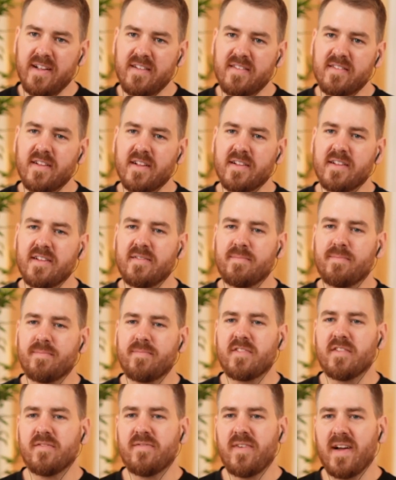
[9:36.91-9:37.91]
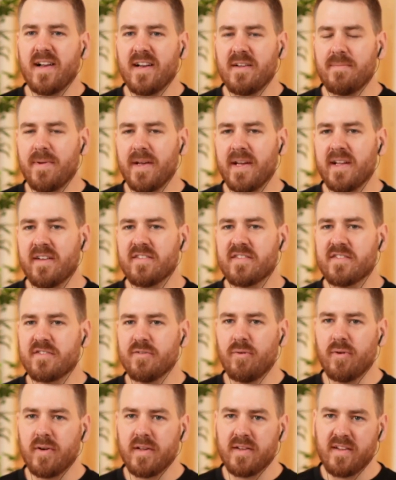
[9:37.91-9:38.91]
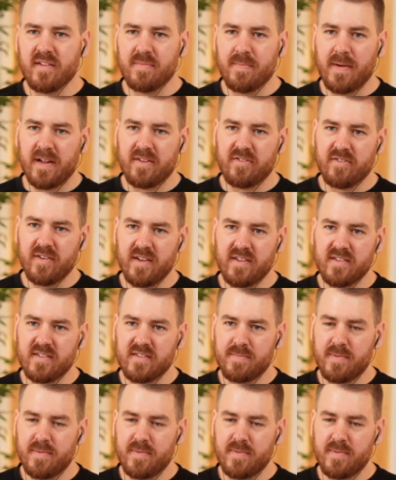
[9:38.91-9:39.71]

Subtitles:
It's like developing and installing these batteries,